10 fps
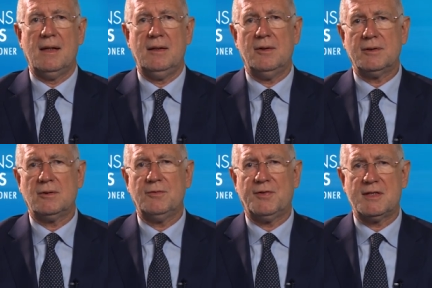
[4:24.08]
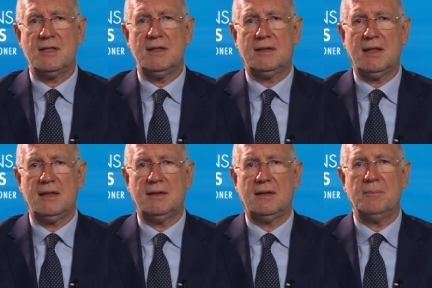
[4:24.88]
In order to
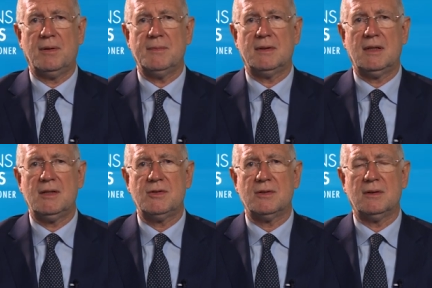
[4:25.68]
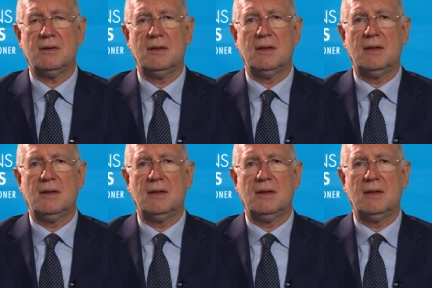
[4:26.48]
facilitate their implementation,